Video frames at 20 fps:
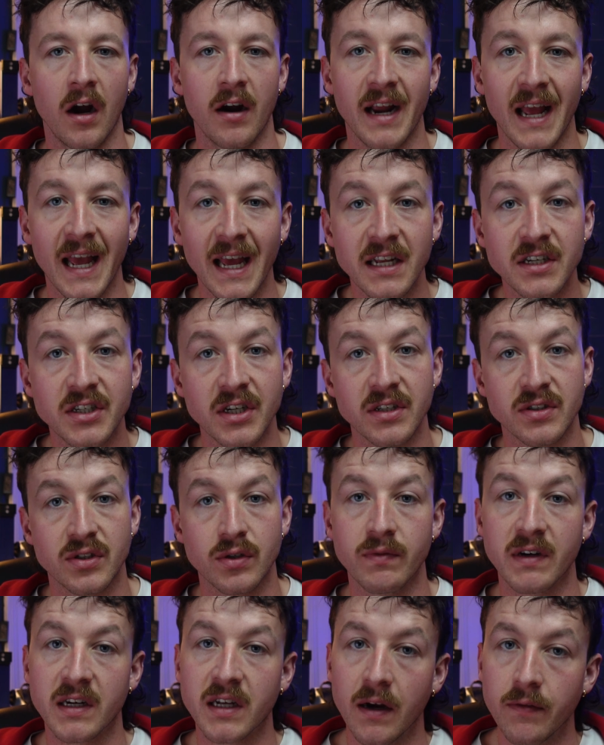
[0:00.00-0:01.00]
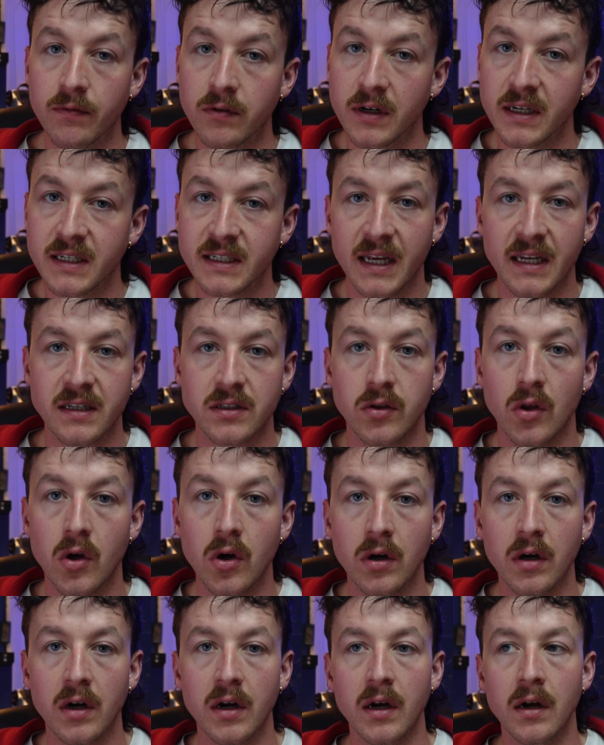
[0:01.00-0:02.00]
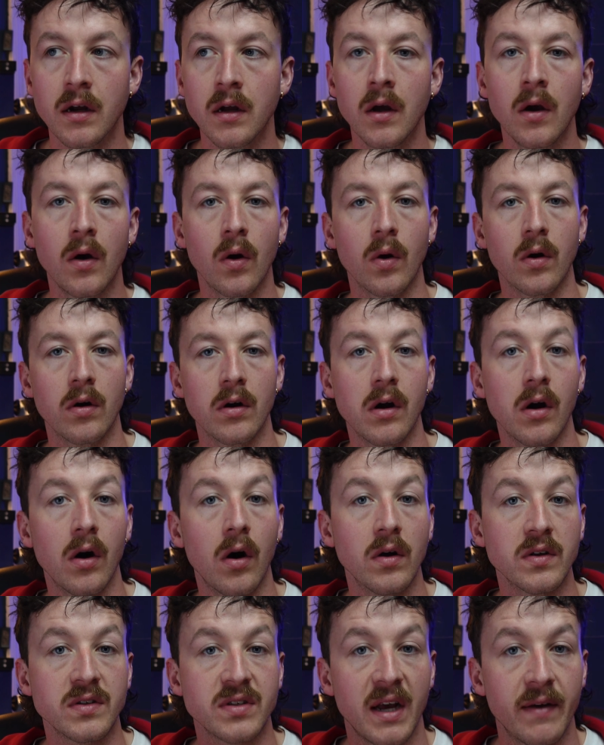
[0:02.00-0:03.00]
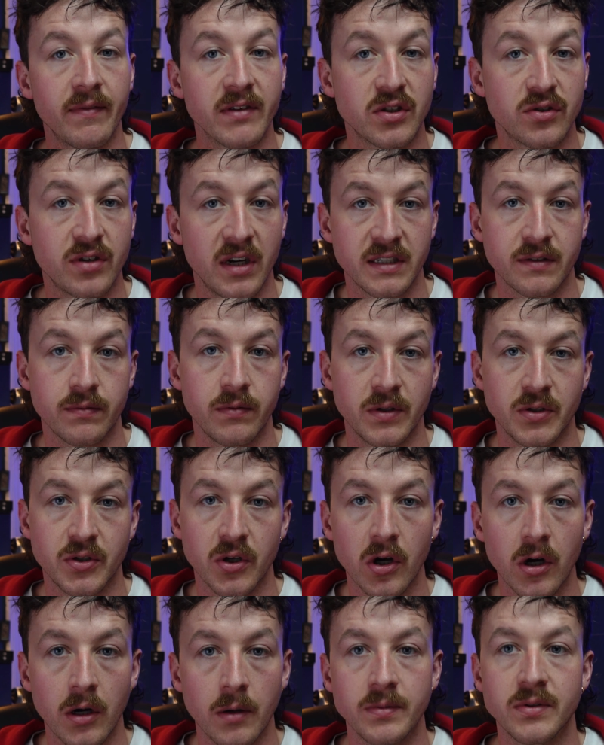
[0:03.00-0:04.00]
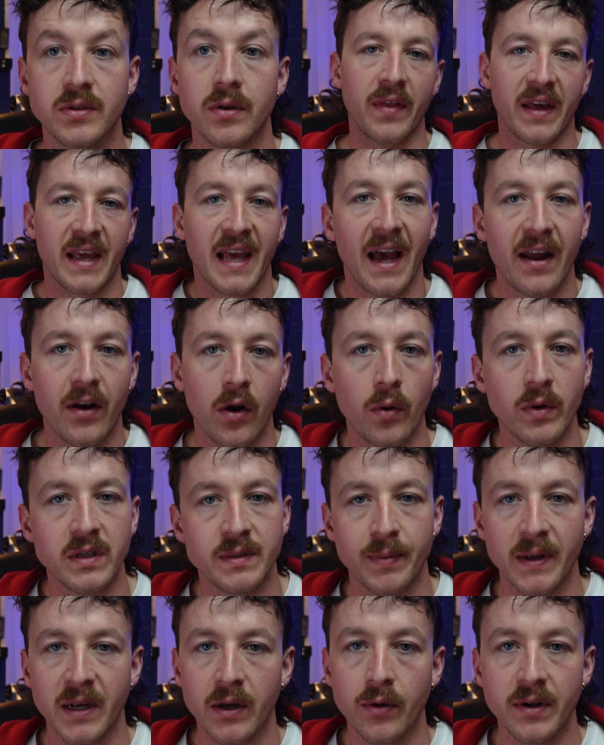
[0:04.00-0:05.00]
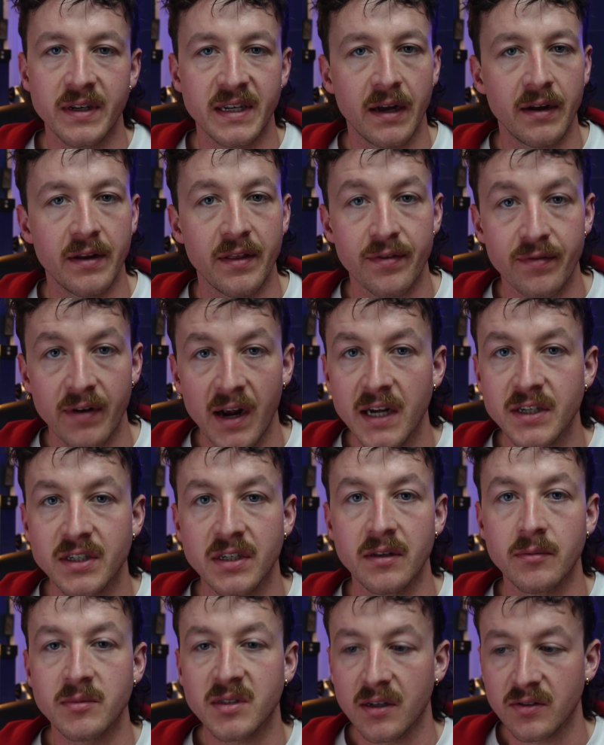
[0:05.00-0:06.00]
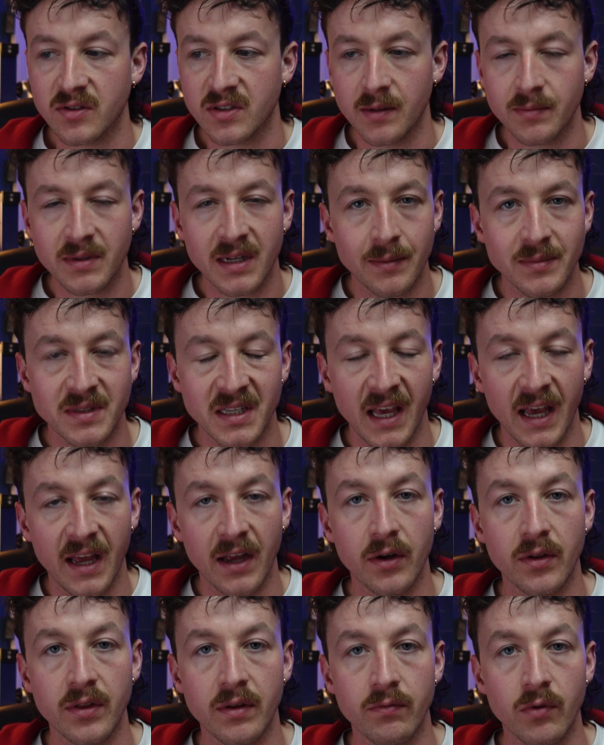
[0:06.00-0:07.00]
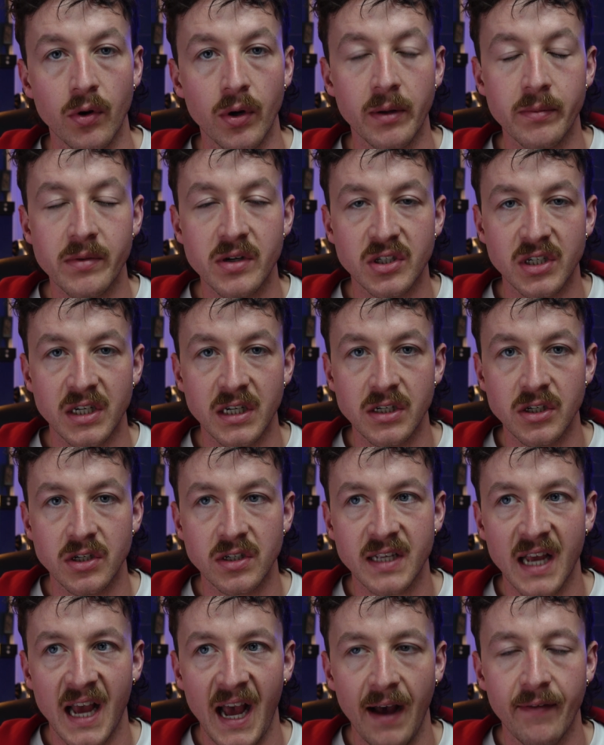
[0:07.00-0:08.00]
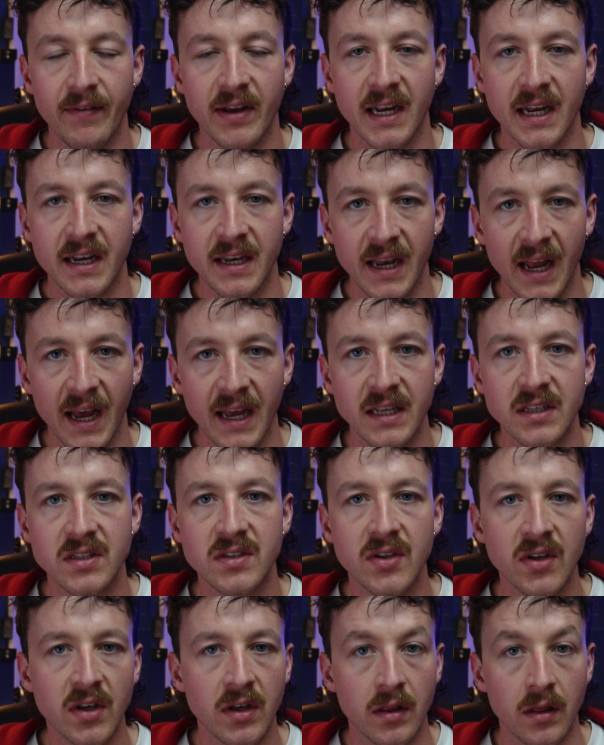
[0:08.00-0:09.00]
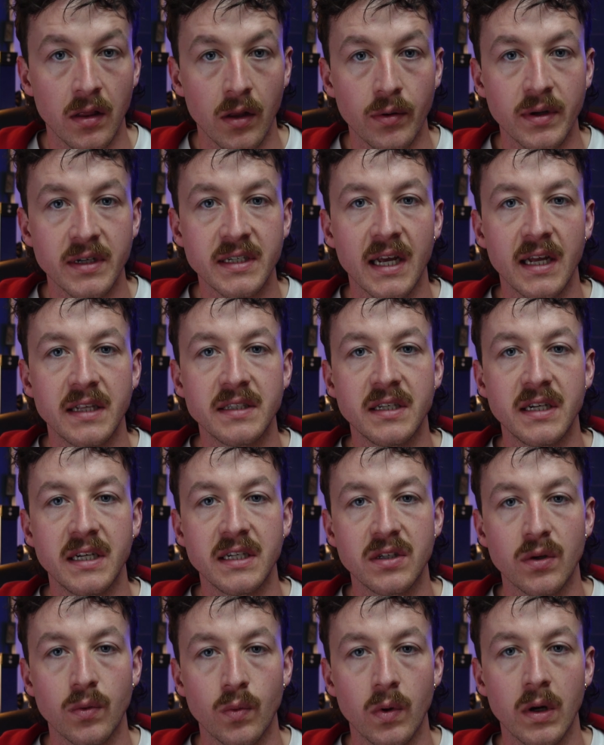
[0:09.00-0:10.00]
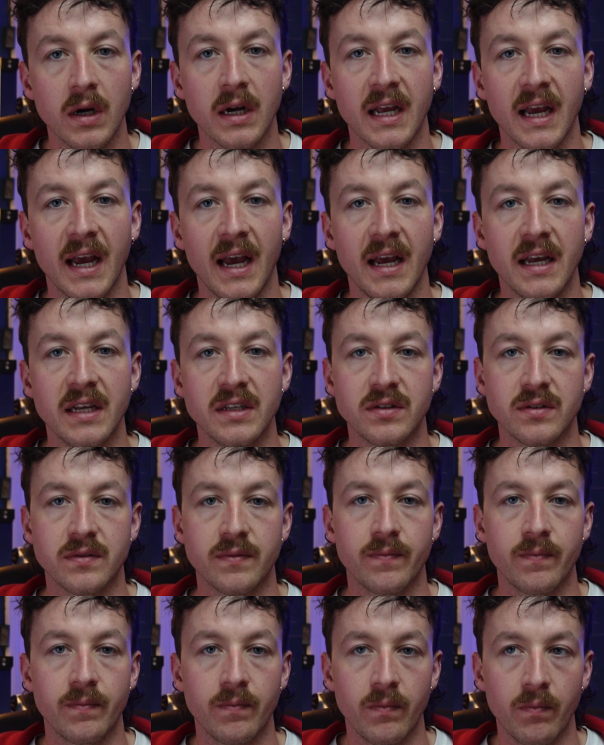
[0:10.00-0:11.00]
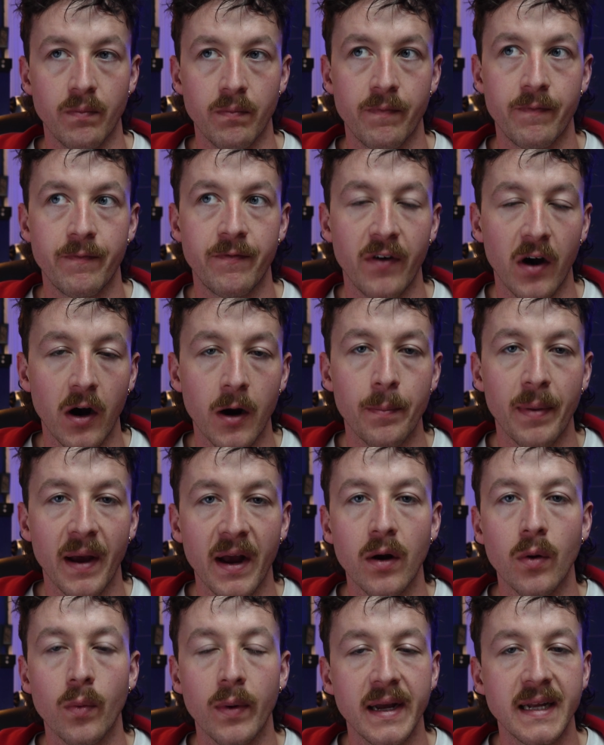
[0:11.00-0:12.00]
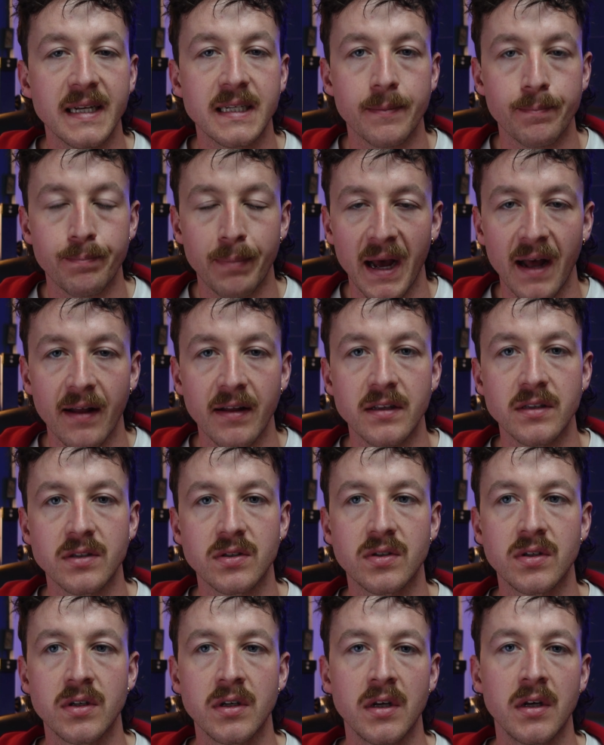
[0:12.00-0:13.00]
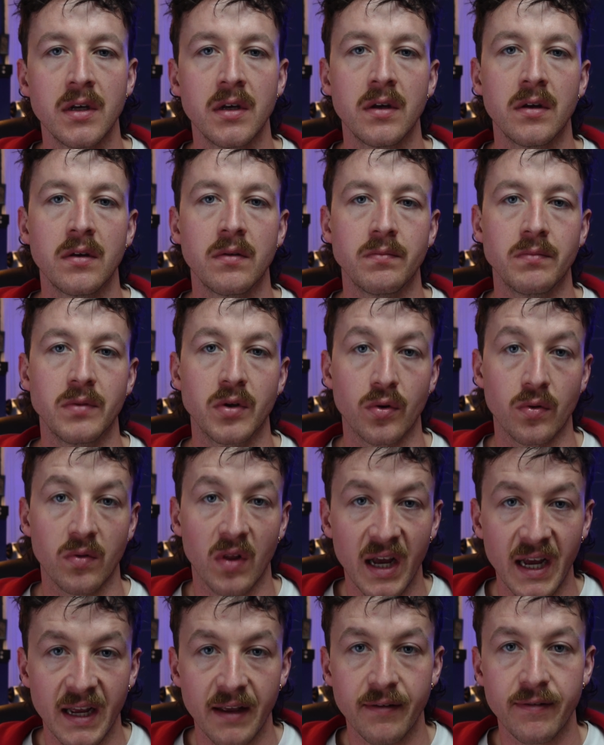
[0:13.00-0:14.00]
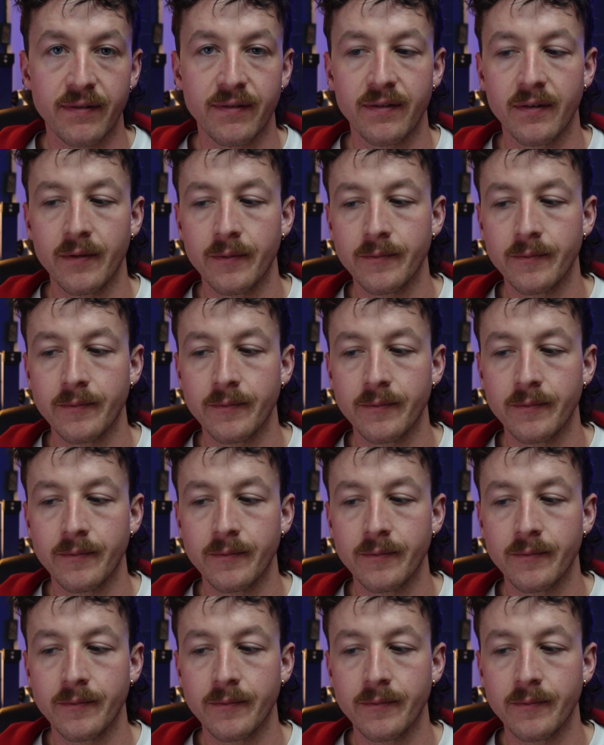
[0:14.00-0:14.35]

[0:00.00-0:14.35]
are aging, so recovery takes longer, or also have a stressful job, so they can't always be going down and thrashing themselves. Sometimes getting on the rowing machine, just having a nice low intensity to work at, is far better way to balance your life.